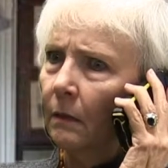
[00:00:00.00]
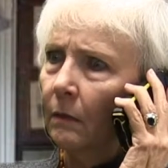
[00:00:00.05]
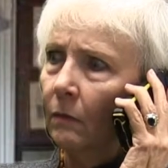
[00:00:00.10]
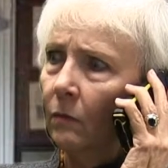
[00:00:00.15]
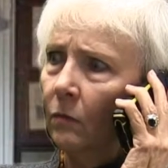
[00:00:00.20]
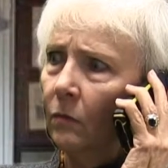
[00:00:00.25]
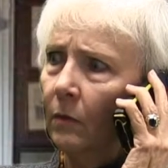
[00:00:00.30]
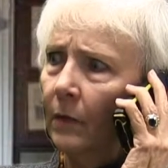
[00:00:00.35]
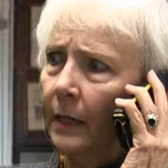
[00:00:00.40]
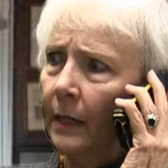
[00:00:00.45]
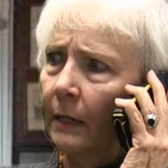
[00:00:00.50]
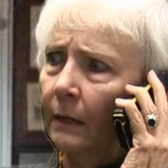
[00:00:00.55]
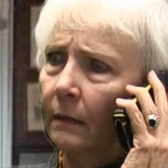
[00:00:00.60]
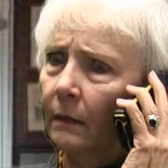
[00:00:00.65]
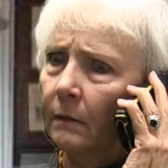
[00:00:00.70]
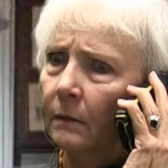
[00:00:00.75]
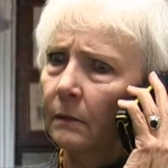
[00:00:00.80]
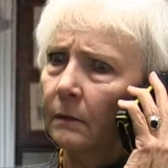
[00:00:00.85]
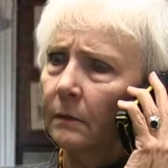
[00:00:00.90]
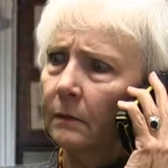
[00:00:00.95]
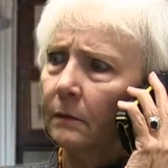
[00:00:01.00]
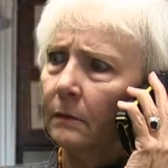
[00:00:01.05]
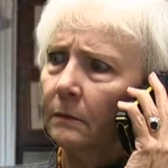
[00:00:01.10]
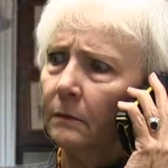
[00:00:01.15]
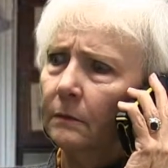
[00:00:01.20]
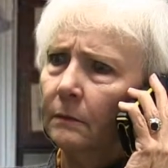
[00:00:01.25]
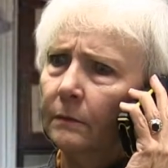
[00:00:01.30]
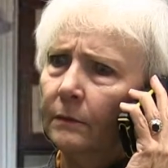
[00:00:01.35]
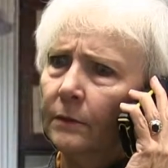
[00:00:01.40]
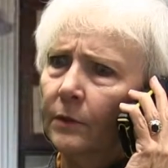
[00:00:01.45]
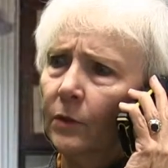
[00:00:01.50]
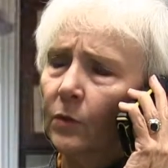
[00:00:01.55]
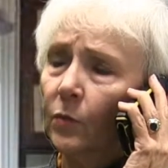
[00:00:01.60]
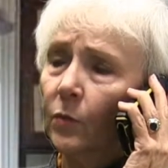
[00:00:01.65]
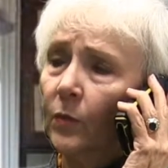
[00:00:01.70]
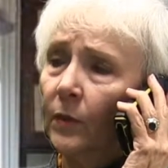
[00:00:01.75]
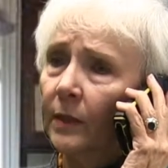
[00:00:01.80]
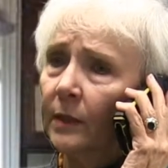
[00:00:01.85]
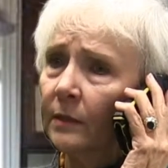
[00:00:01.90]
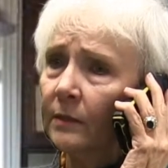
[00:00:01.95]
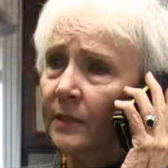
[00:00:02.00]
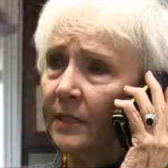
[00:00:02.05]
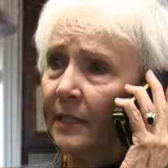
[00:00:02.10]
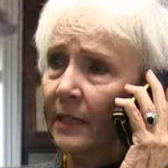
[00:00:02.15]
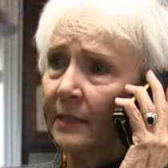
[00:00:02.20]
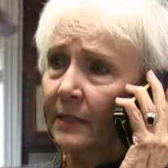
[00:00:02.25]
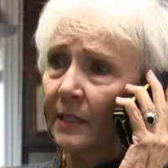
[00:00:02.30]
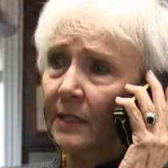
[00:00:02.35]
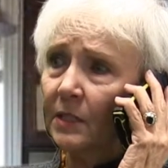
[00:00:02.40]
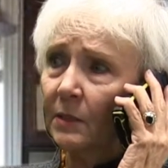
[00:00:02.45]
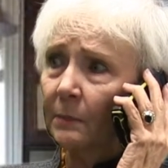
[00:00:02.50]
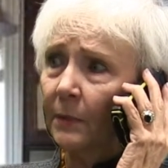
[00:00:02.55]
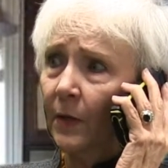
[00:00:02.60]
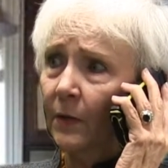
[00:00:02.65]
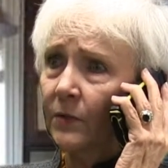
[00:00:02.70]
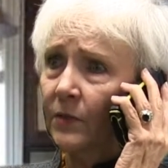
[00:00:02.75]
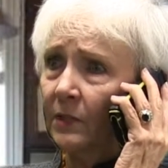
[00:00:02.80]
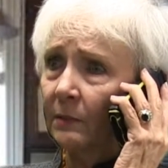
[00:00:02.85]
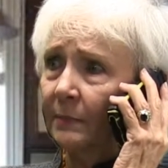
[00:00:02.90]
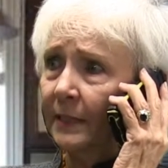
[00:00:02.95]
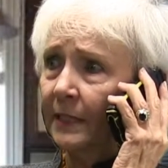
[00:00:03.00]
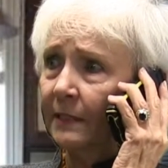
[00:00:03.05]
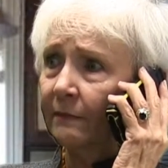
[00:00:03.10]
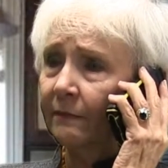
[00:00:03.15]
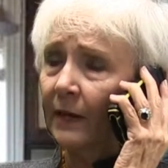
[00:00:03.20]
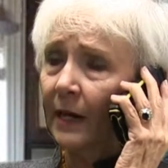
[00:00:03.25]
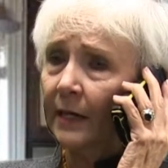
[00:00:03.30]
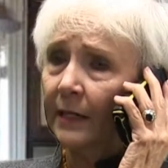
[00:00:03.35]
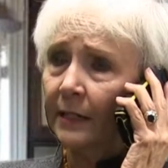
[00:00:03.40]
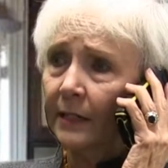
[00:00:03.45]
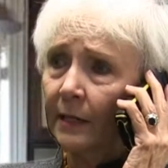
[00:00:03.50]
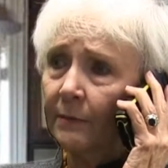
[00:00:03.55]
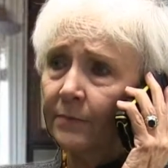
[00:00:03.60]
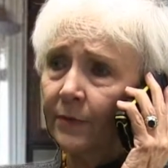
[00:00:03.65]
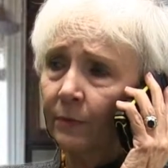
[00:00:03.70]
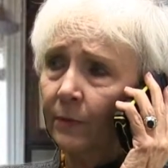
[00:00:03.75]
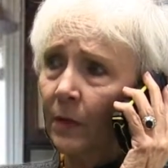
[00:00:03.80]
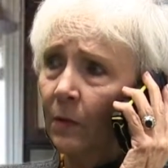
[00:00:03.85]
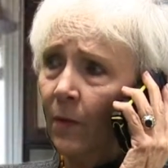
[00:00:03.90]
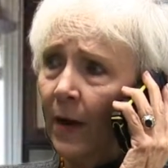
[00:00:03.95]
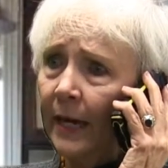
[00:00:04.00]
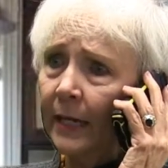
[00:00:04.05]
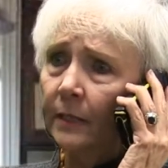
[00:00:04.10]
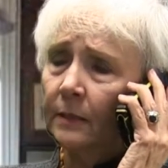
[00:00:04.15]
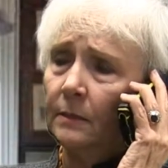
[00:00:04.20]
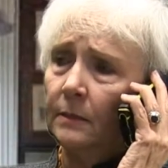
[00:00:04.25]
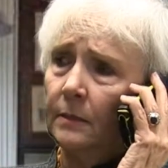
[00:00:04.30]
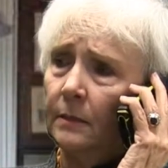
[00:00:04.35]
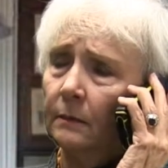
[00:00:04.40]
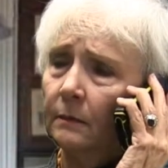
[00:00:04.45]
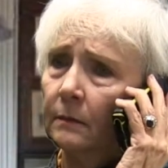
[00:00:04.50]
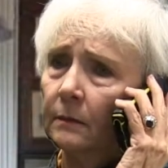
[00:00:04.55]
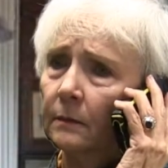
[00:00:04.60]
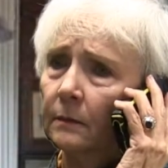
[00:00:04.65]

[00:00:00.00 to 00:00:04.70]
Well, the will says it's supposed to be divided up 3 ways.